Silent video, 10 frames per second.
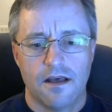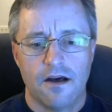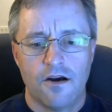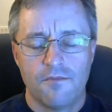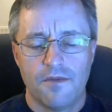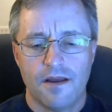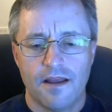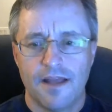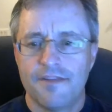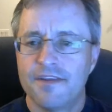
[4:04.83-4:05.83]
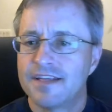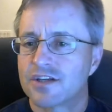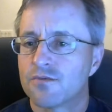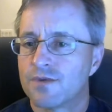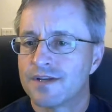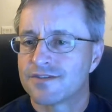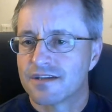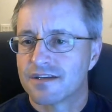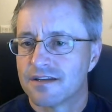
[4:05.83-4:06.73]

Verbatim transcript: Um, and then they took a risk.